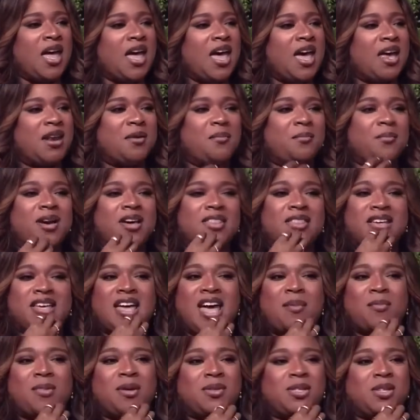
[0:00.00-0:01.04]
And the mother
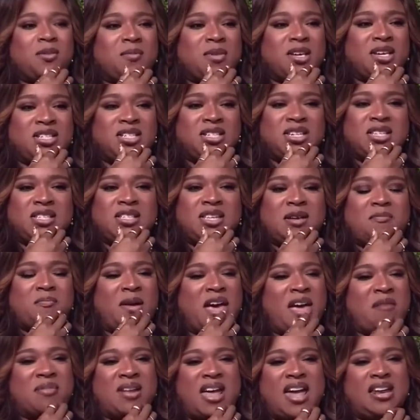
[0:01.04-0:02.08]
came up to me and she said,
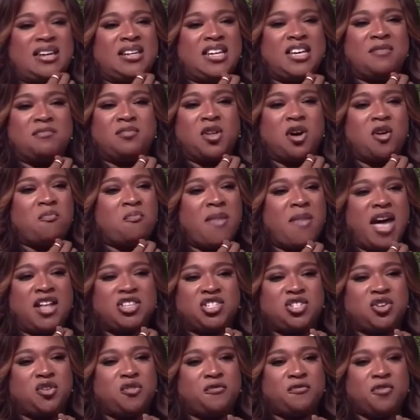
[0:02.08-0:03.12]
baby, that lip don't
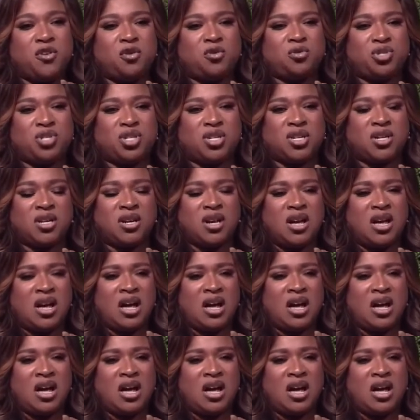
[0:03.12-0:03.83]
match your future.